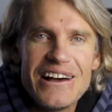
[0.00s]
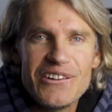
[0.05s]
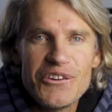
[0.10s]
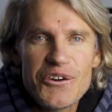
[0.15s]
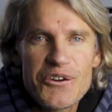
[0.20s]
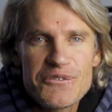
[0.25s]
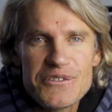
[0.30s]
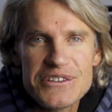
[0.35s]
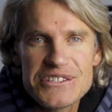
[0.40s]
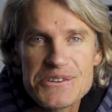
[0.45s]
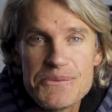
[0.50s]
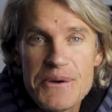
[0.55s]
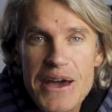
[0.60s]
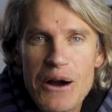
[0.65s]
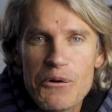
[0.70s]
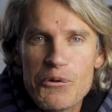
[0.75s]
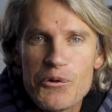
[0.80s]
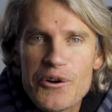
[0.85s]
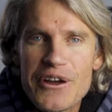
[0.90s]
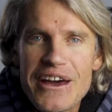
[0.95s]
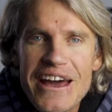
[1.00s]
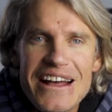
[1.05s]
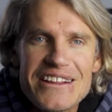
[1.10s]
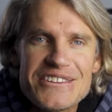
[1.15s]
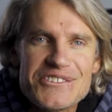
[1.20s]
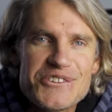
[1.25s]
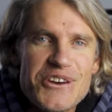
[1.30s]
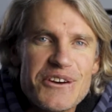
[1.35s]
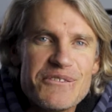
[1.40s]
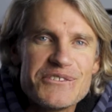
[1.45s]
A lot of it's about water
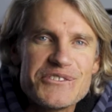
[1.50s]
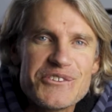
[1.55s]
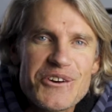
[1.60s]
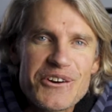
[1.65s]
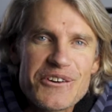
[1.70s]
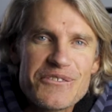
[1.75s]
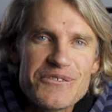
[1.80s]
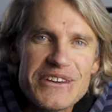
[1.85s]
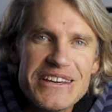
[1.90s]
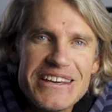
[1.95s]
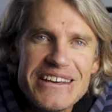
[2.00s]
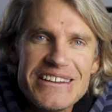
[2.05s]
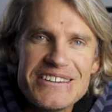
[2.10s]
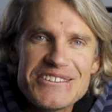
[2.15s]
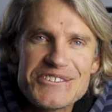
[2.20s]
and surf photography.